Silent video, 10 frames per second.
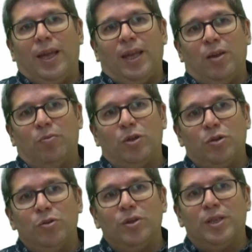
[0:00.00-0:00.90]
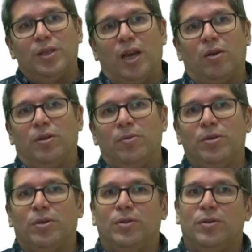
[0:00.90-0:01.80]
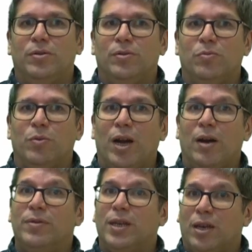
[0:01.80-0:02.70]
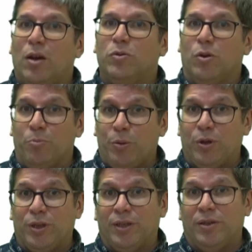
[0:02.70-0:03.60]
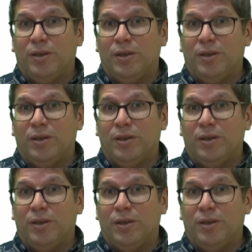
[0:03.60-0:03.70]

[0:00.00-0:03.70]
If we choose the second option, we have the cloud computing,